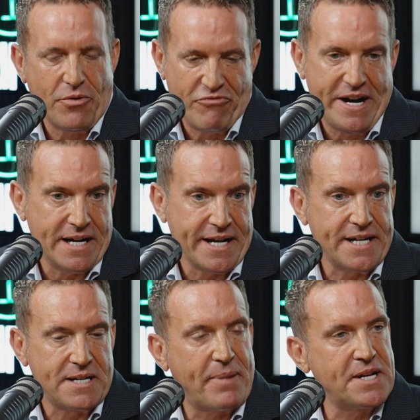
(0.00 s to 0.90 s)
really
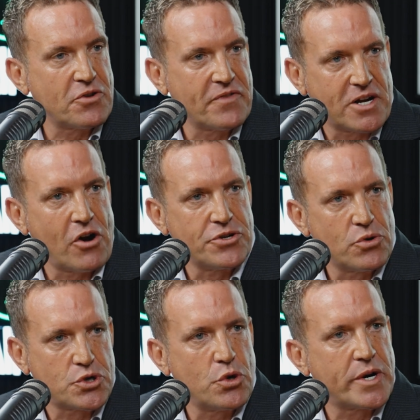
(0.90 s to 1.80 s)
it depends on the client
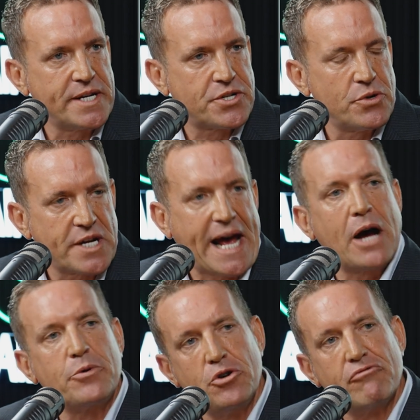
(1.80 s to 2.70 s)
you're talking to
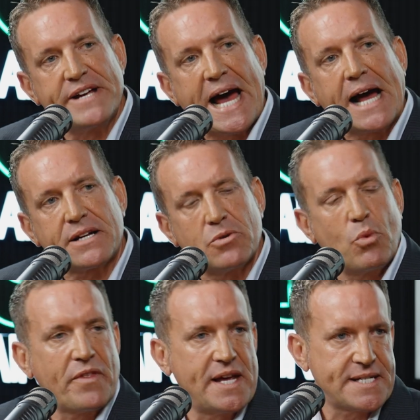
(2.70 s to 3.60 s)
how you react to
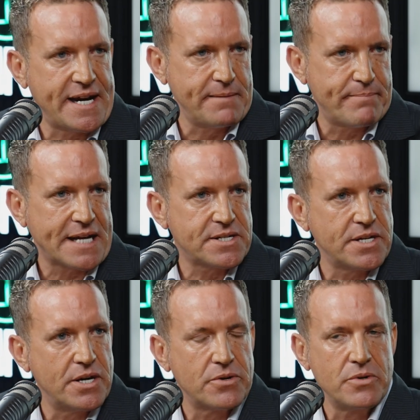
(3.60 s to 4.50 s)
what they're telling back to
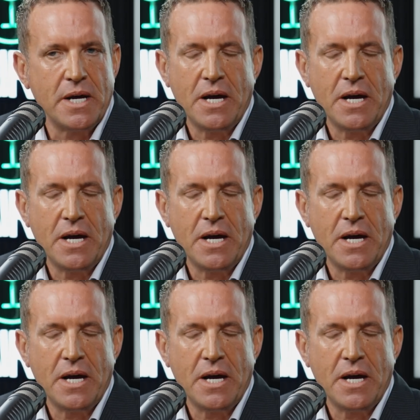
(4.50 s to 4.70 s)
you.